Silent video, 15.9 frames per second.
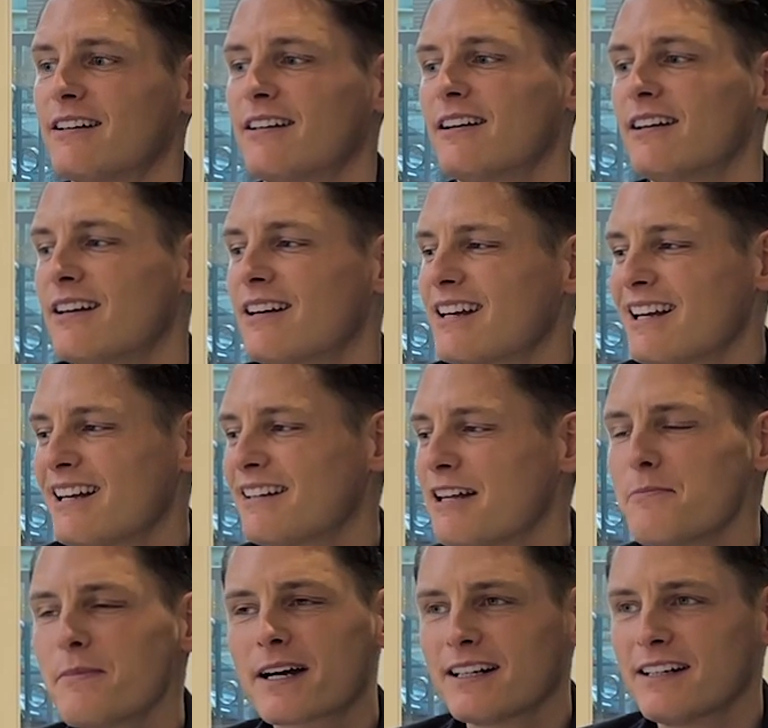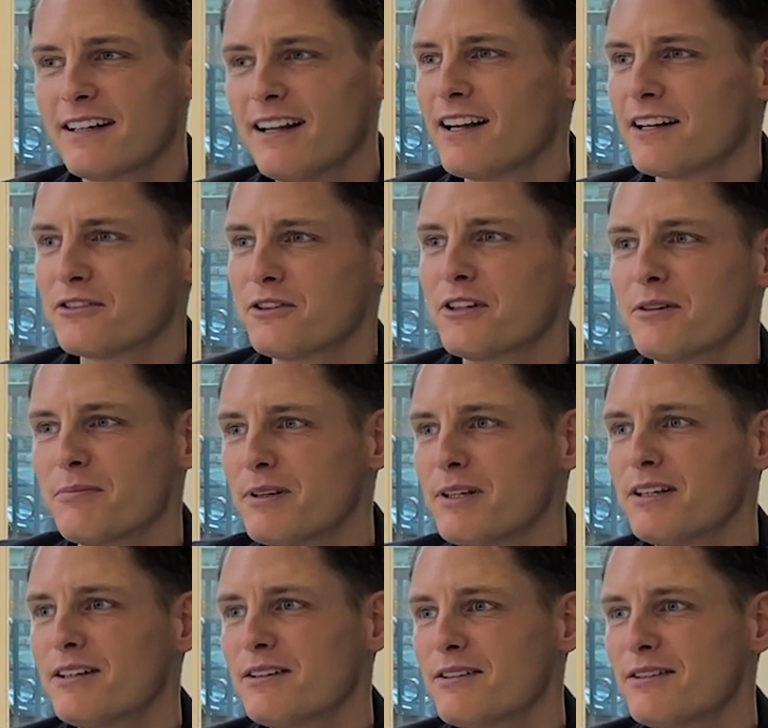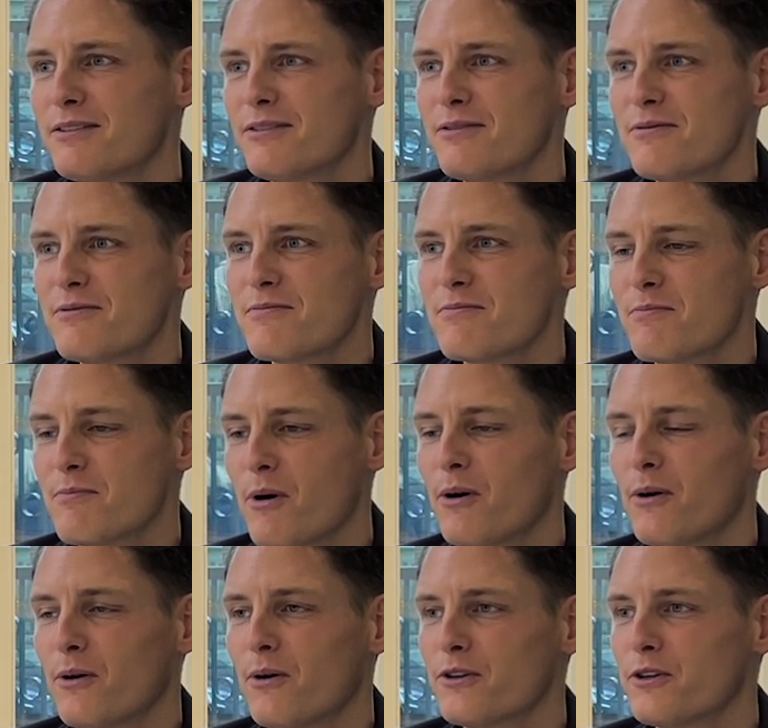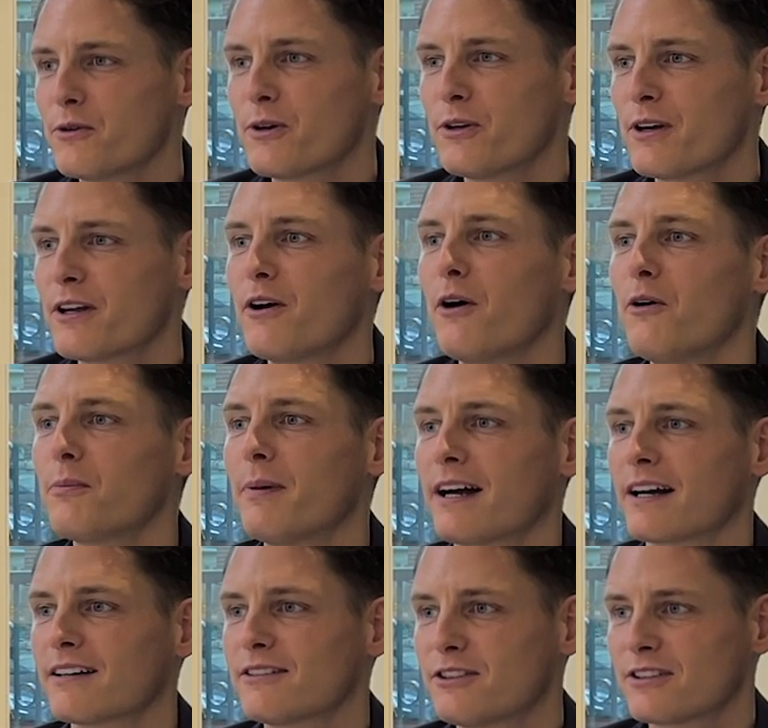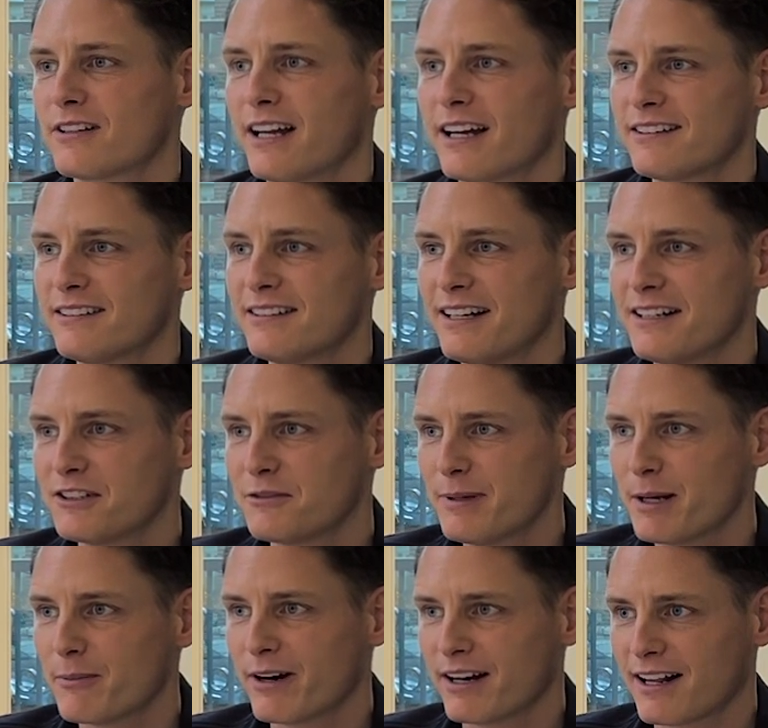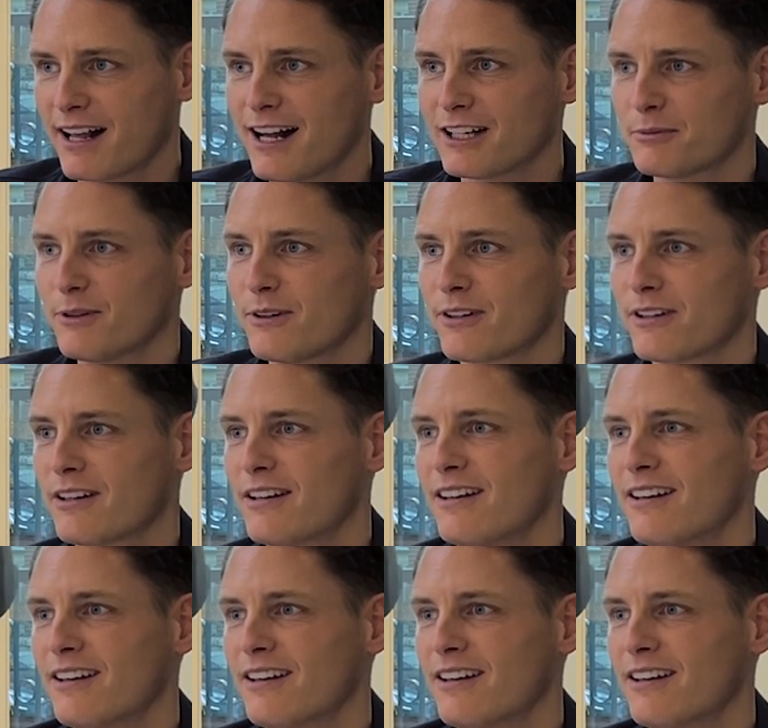that. In Denmark and the Netherlands, you can be more, you can hold back, just like the Danish beer brand Carlsberg.